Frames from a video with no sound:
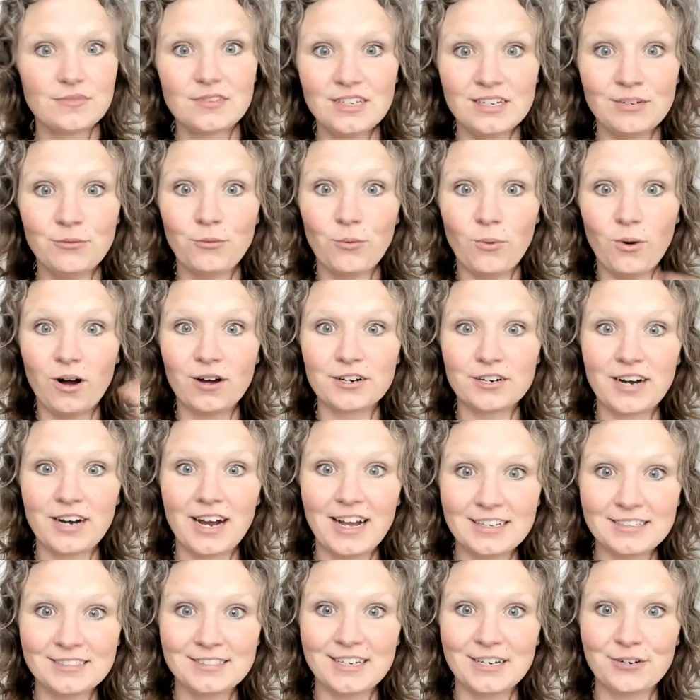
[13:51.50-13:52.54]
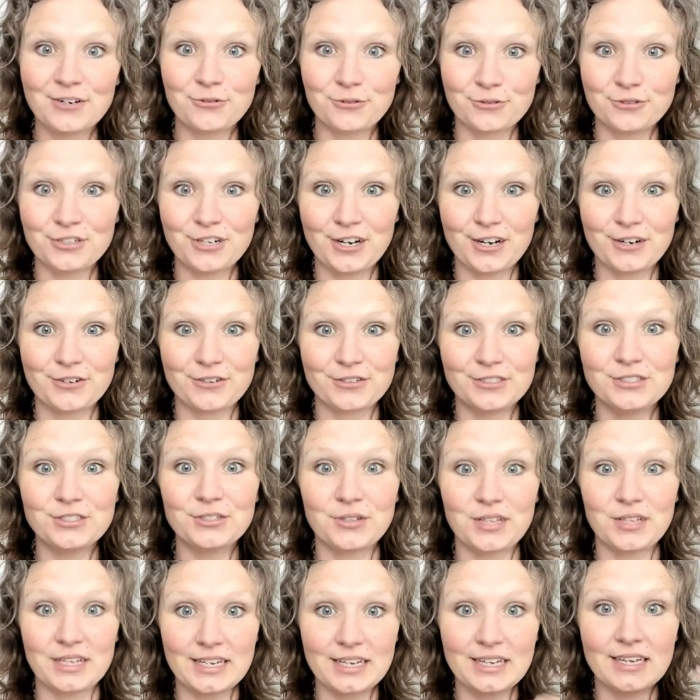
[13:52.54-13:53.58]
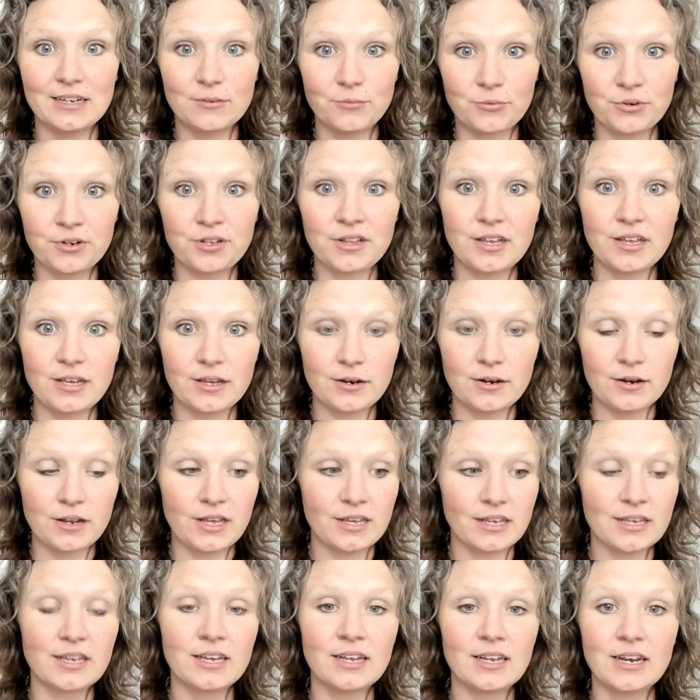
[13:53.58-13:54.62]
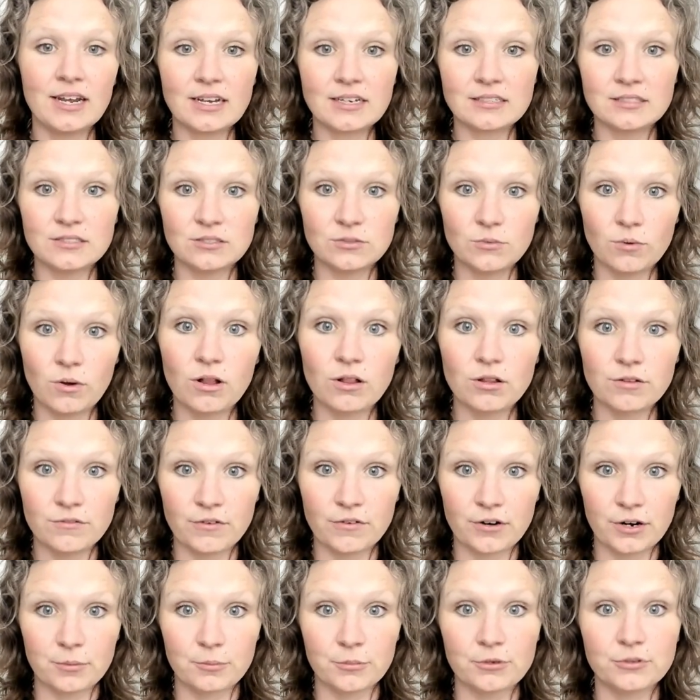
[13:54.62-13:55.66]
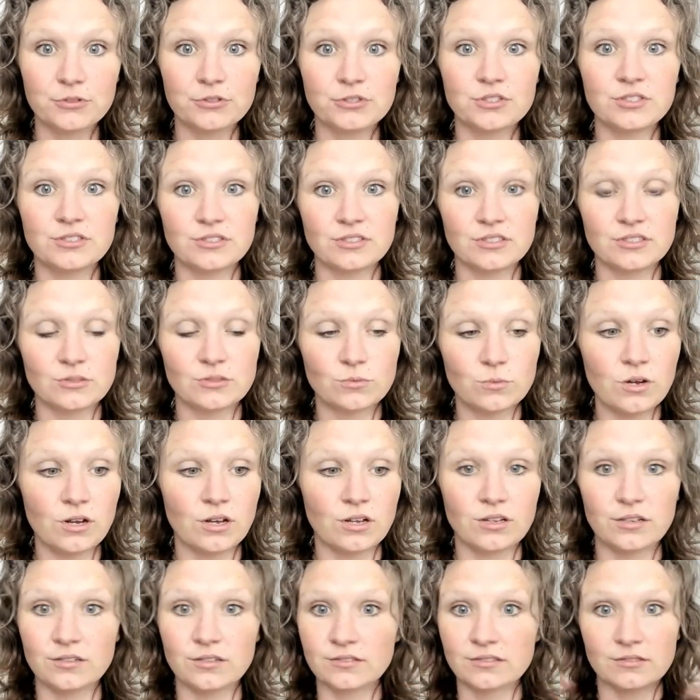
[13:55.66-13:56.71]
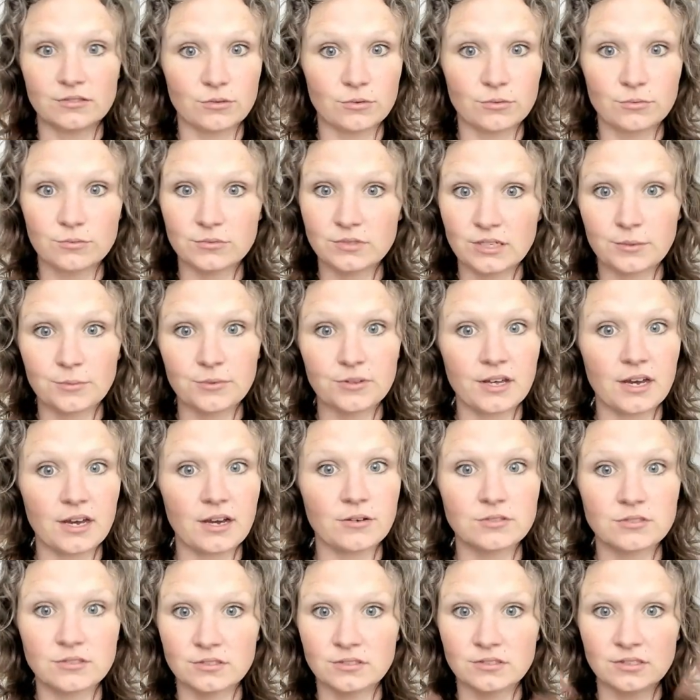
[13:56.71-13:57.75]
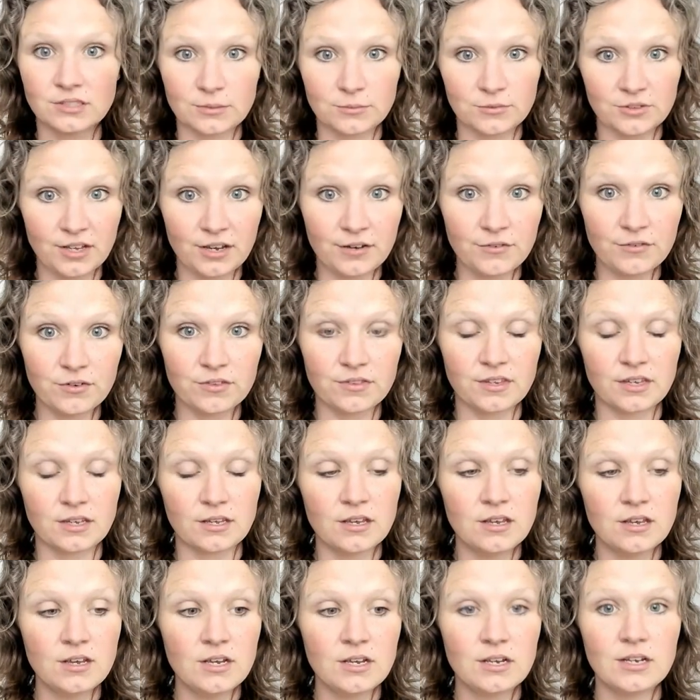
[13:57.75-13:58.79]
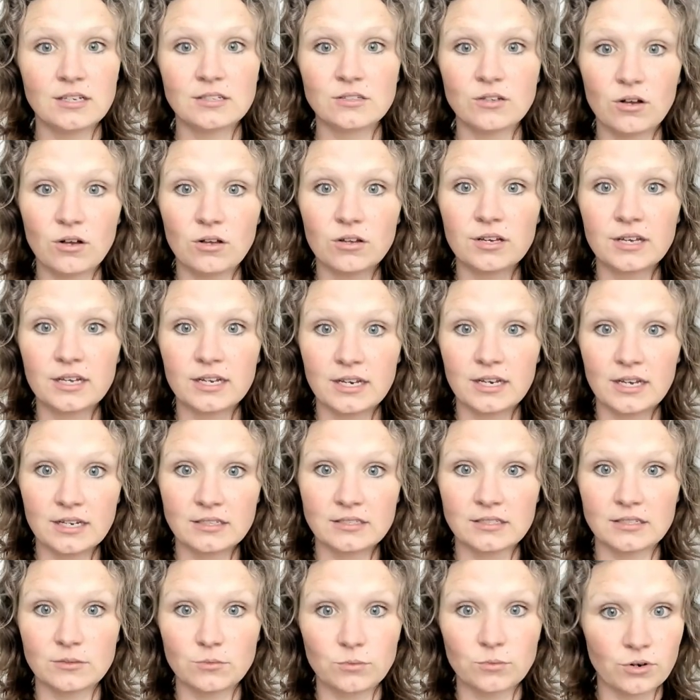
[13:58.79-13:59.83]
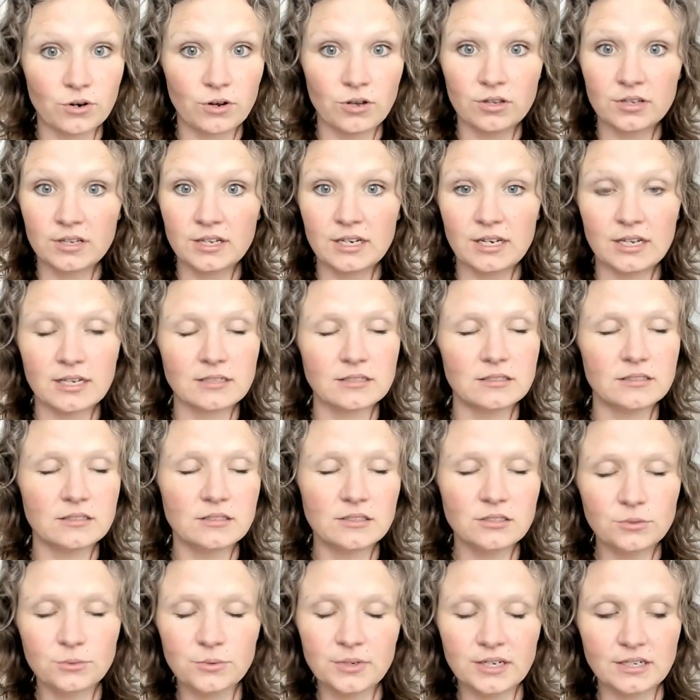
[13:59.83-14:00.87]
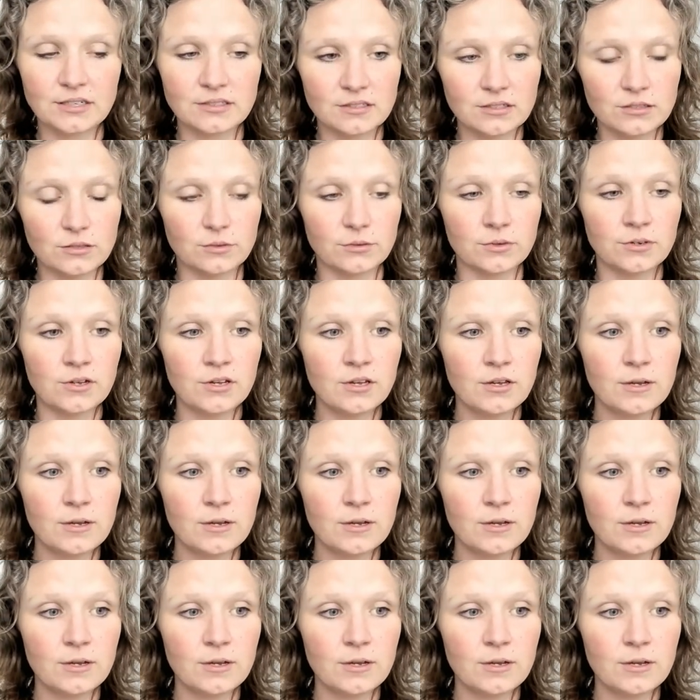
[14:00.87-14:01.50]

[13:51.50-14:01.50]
Water has sacral chakras too. Like it, re it it connects to all of our emotions as well. So same with houses, same with everything. It's all connected. We're all connected to it too.